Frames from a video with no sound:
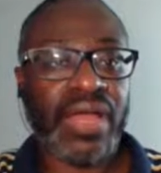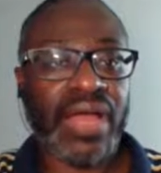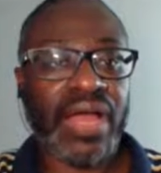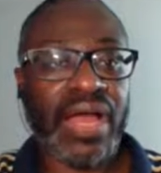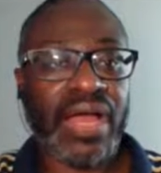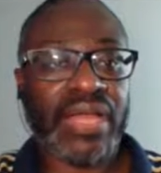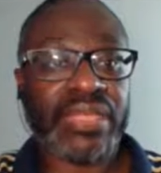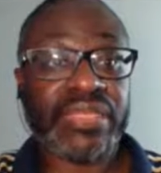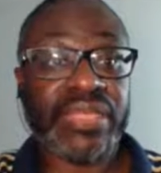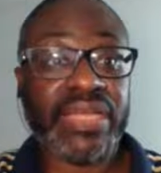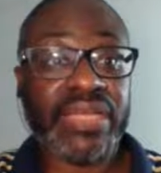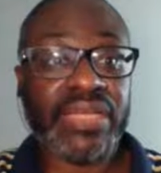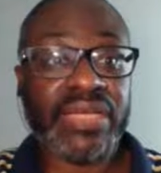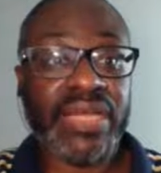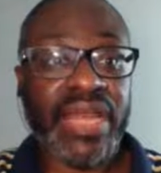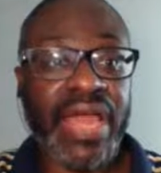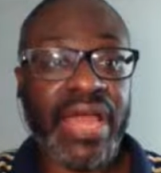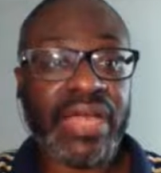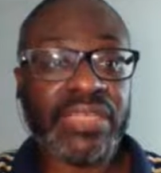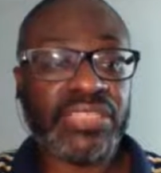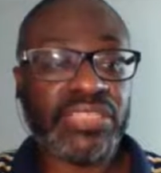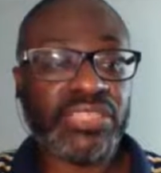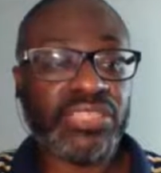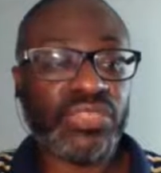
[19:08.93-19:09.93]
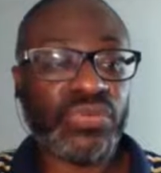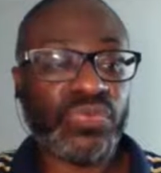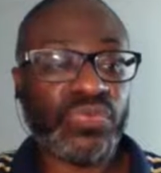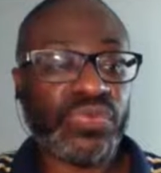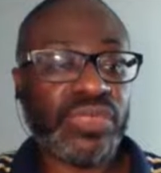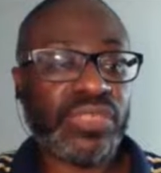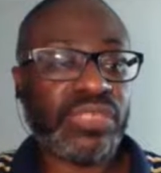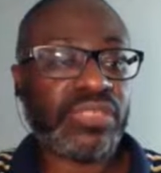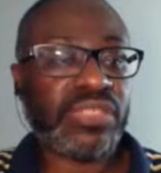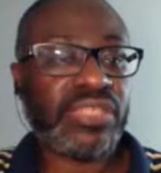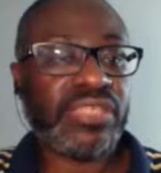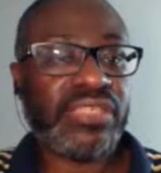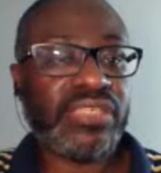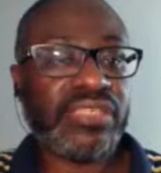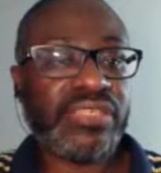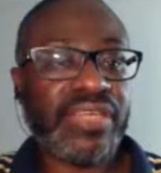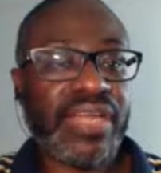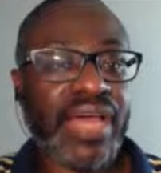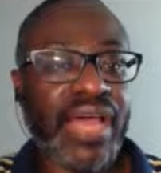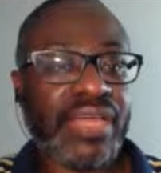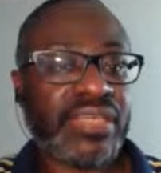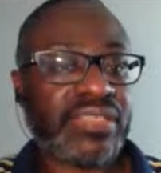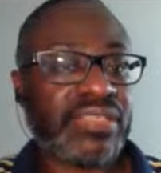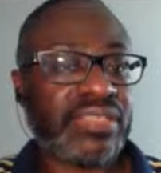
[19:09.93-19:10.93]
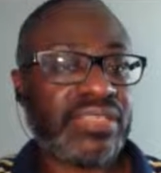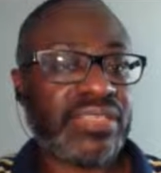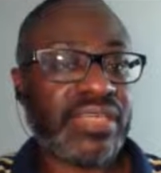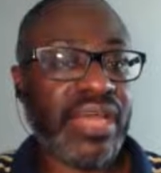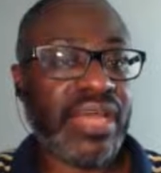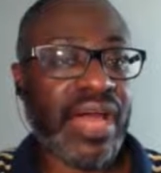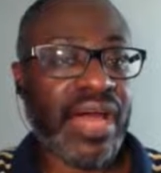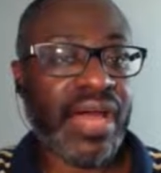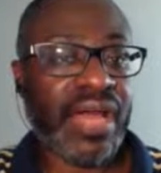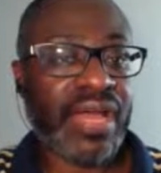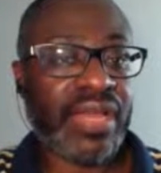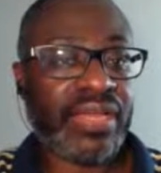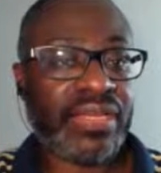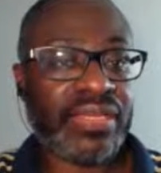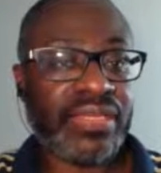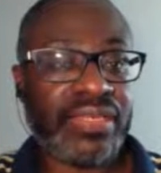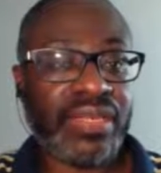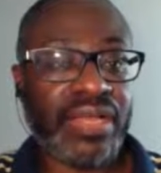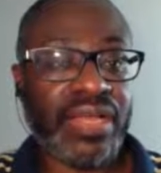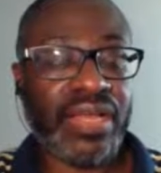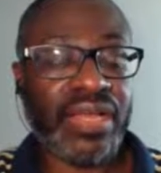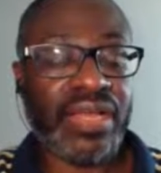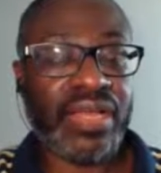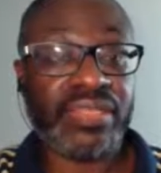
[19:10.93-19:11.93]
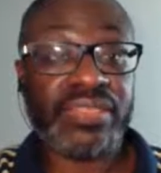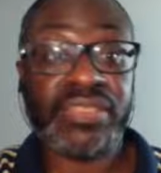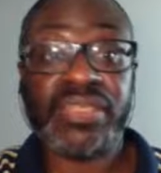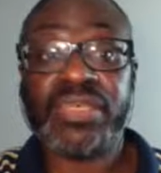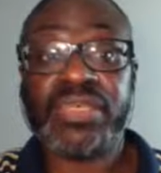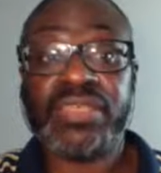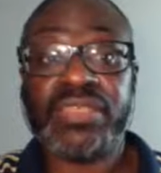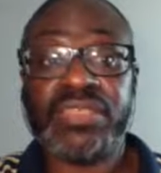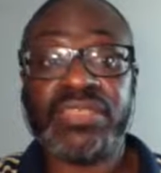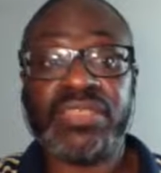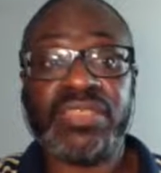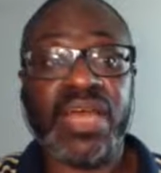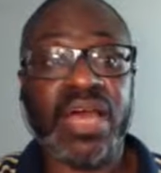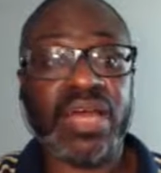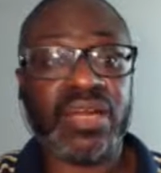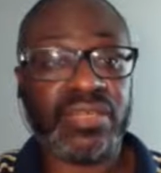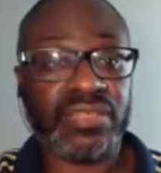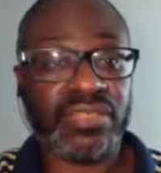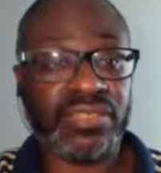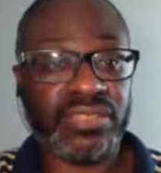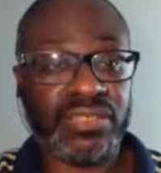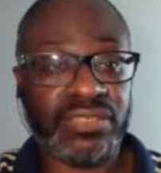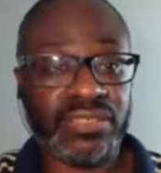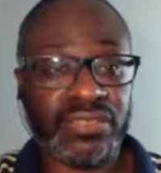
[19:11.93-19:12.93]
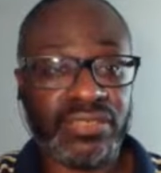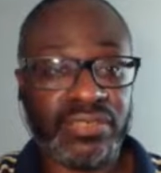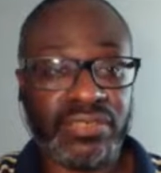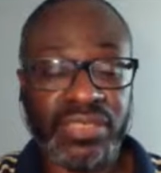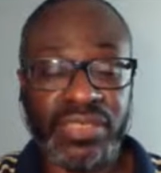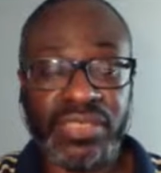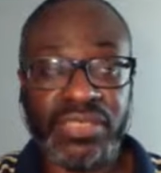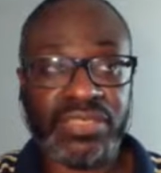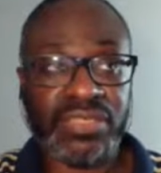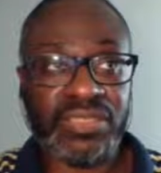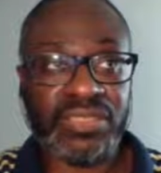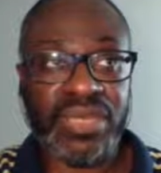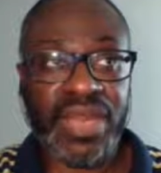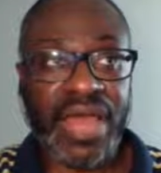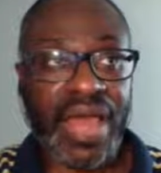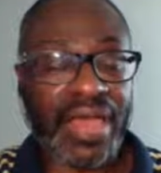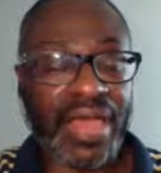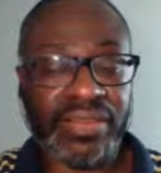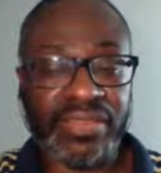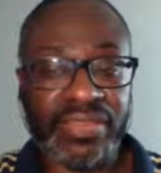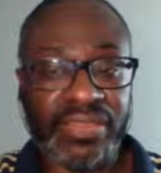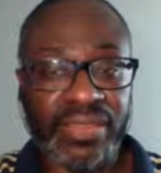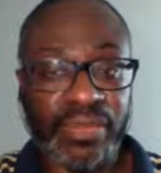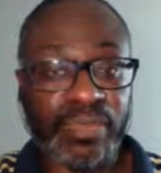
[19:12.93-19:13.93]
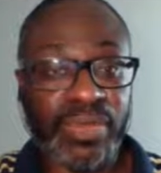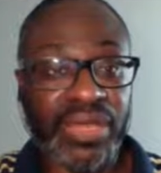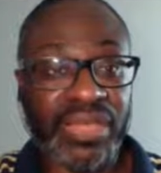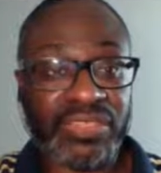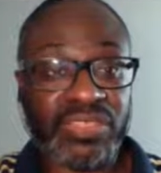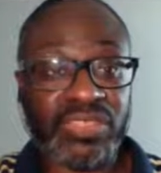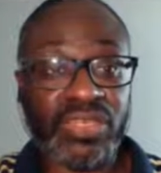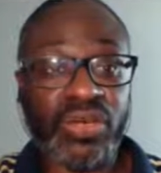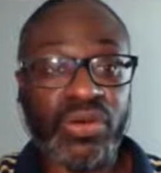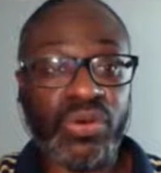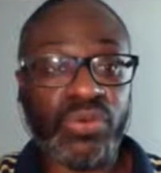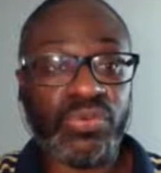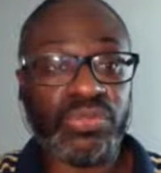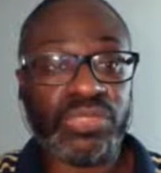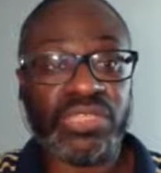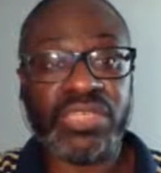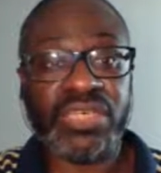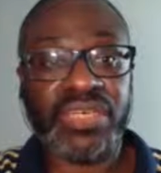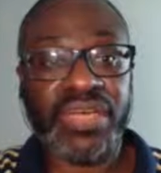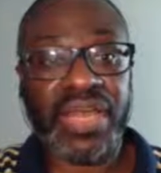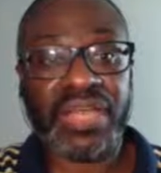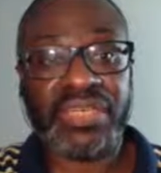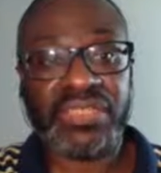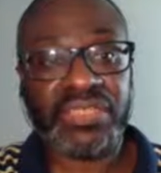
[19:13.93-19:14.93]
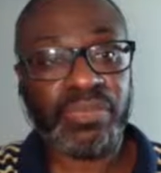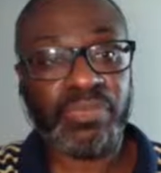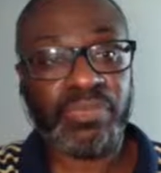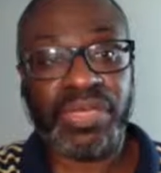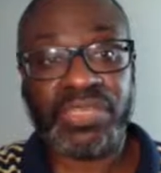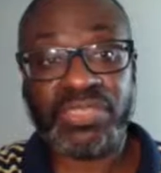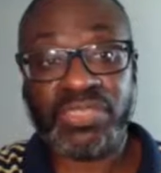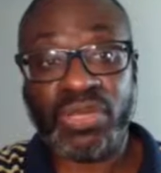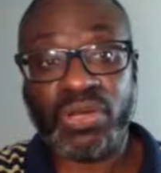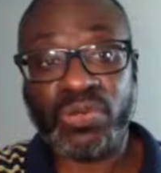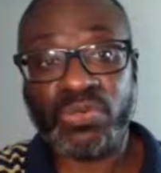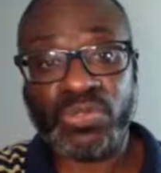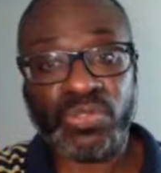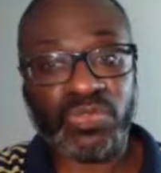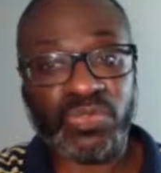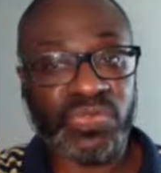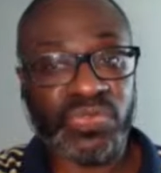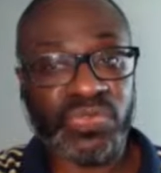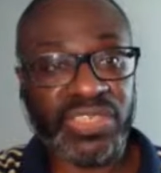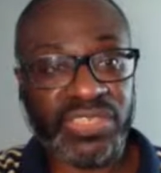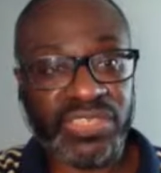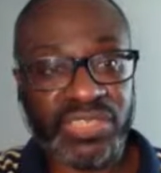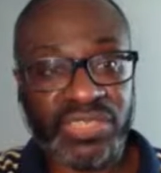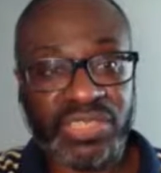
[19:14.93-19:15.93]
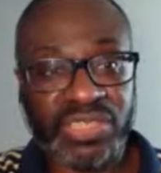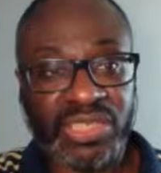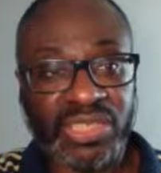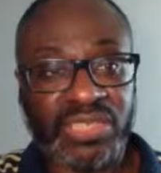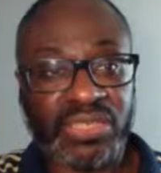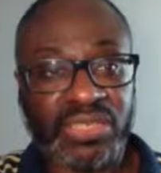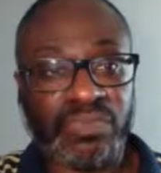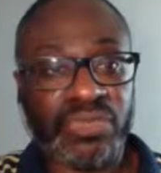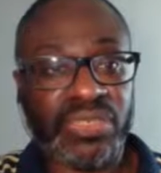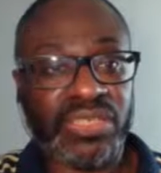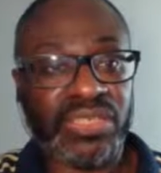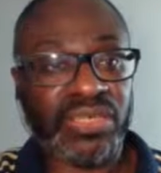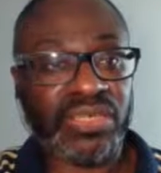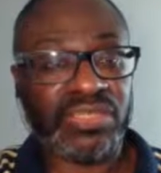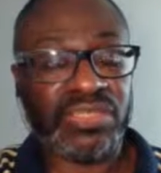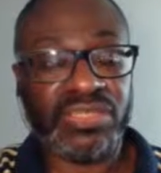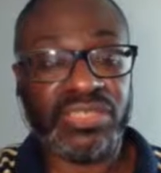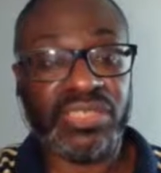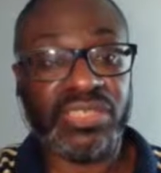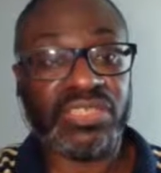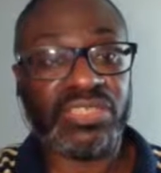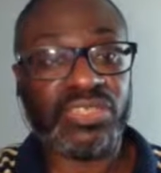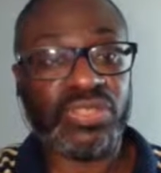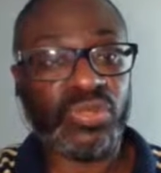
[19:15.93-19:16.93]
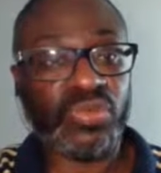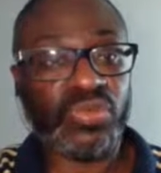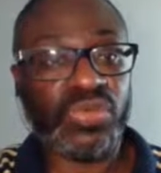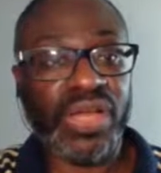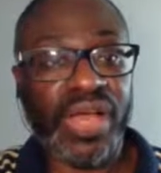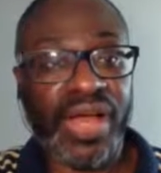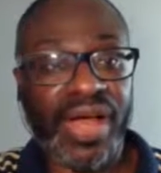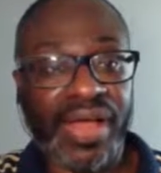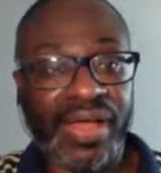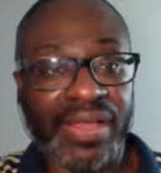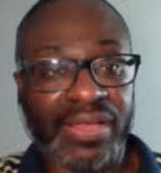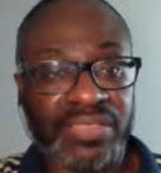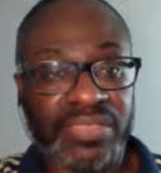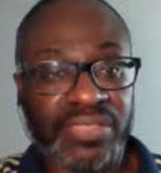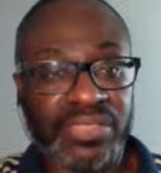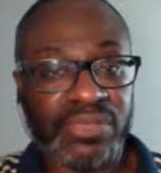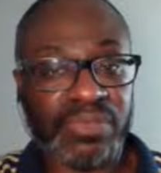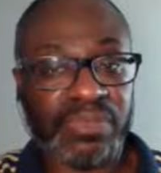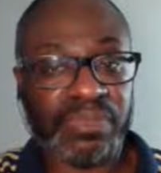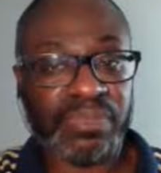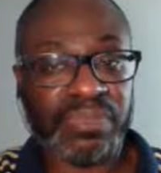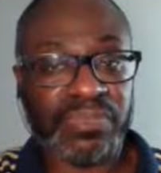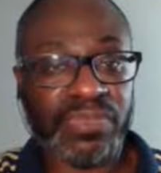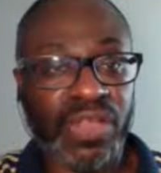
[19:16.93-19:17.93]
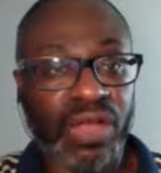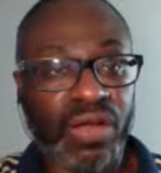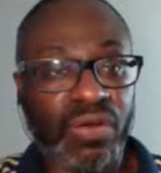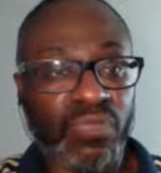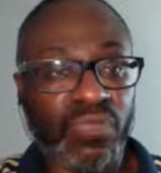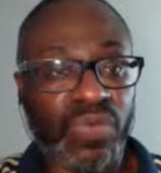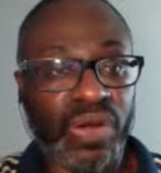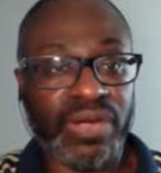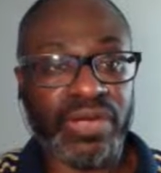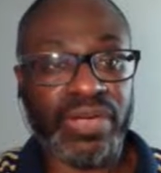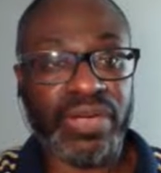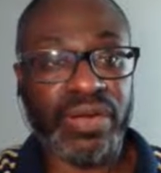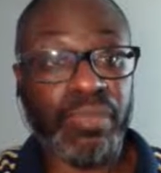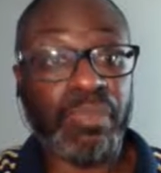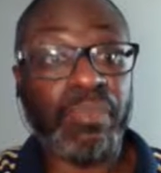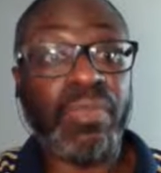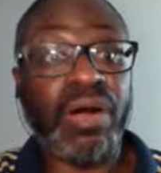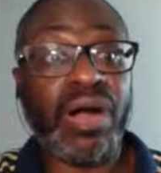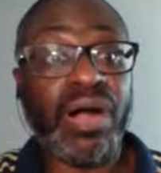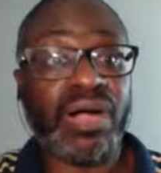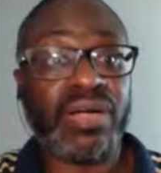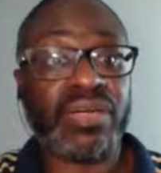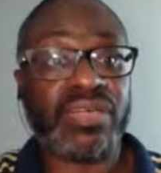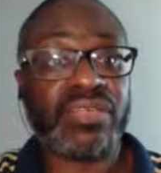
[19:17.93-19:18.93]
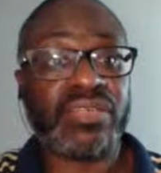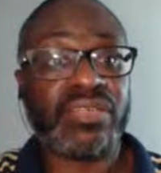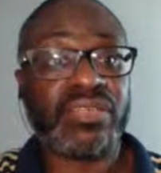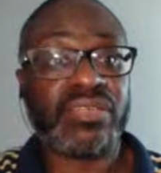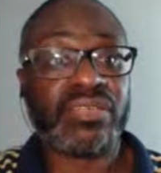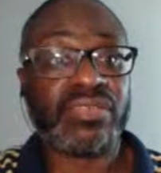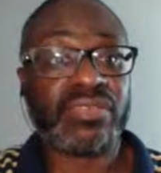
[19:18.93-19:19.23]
I think Nash is a really nice guy. I think he's not the best coach and not the best coach for this team, because these two guys are running amok.